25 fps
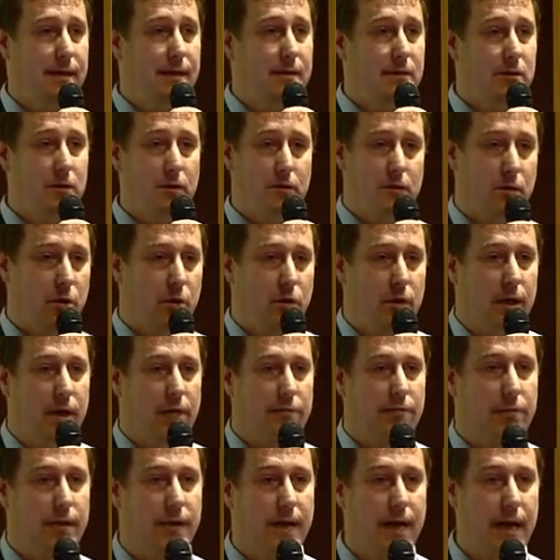You only
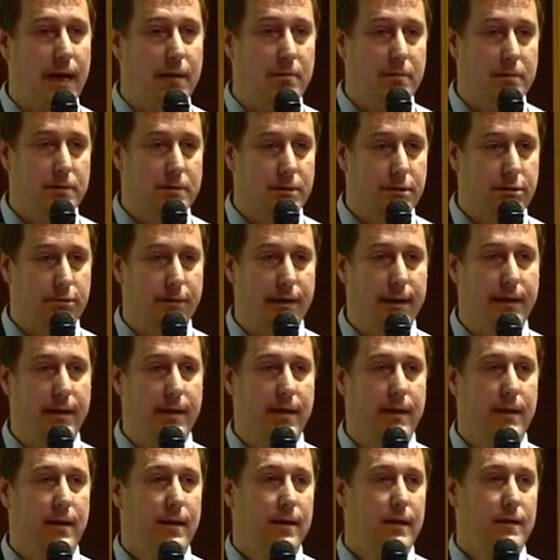have a name and a
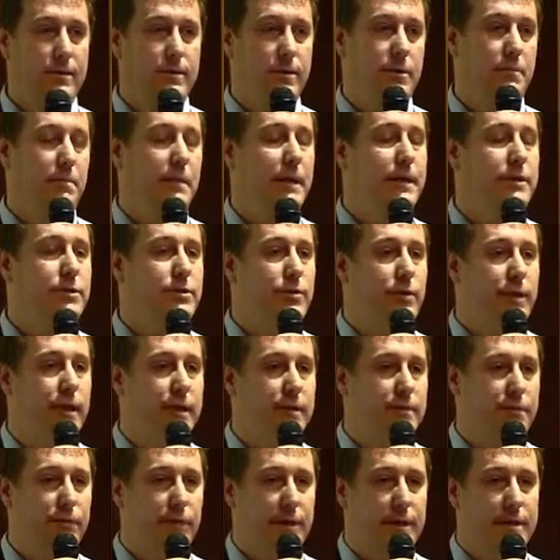string. So it means you
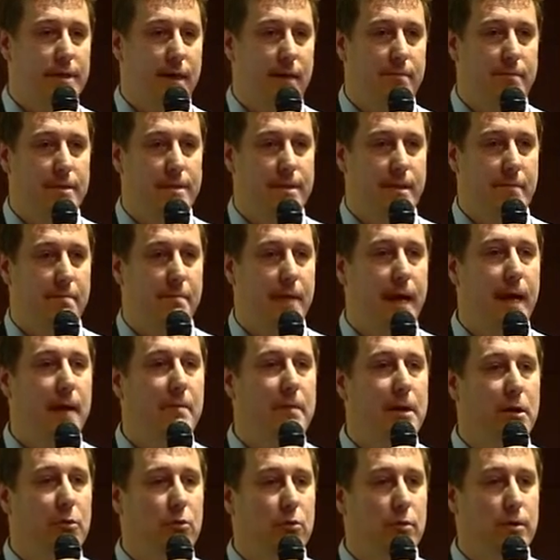need, for example, some
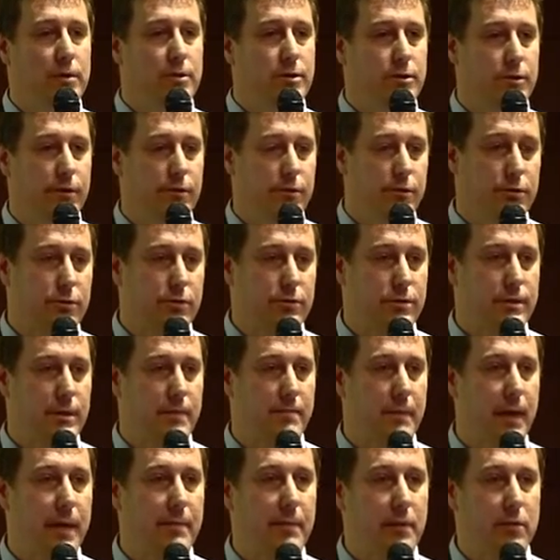naming rules to introduce
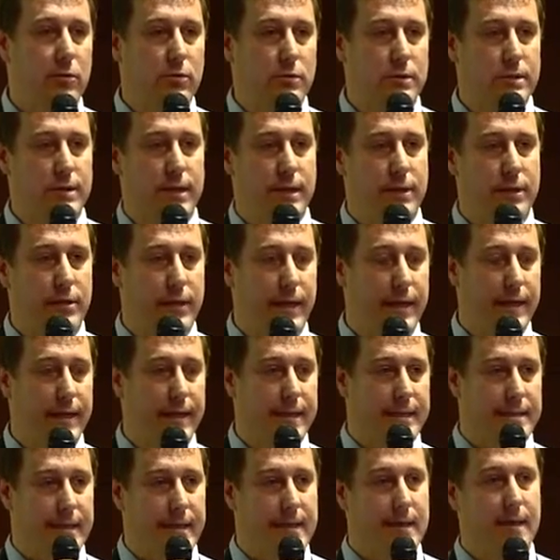some naming rules that you can
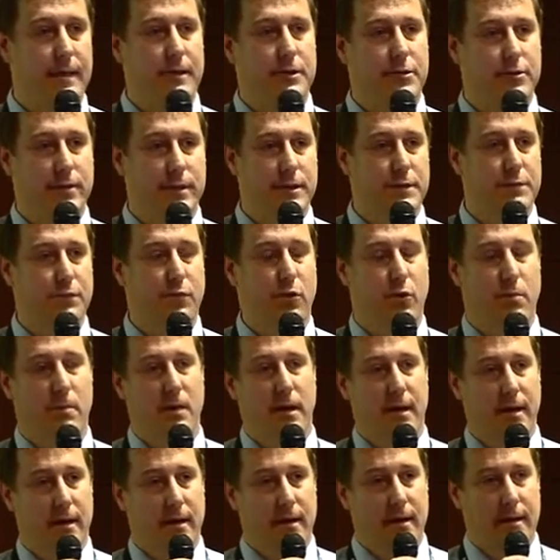exactly transform
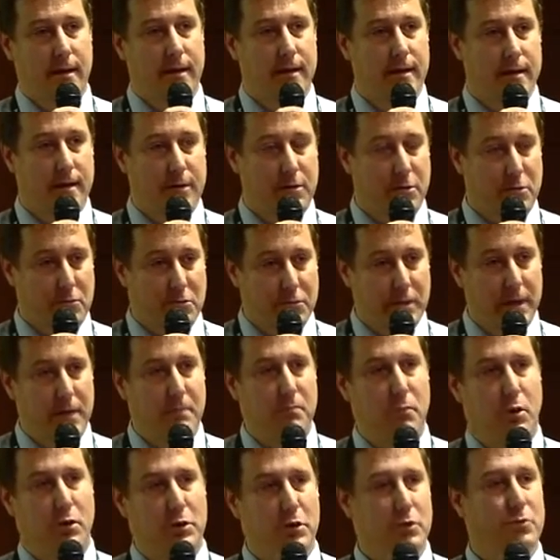the concrete
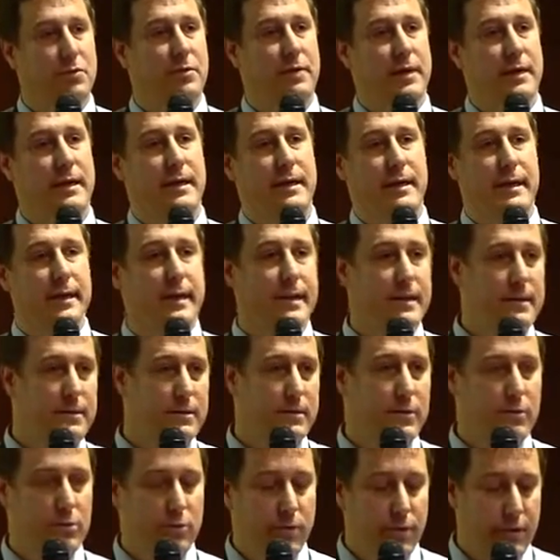module then in the end
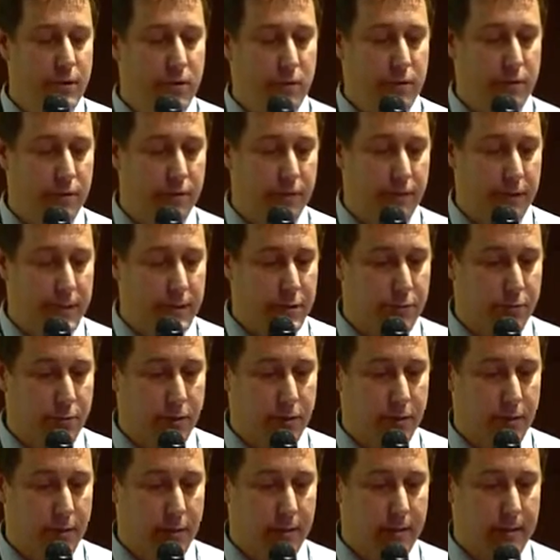into the configuration
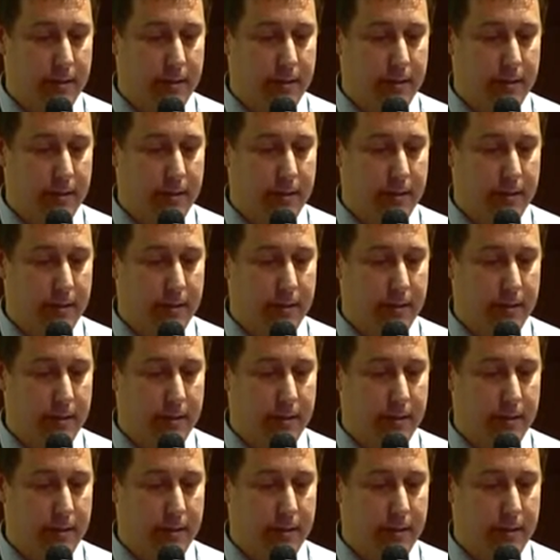world.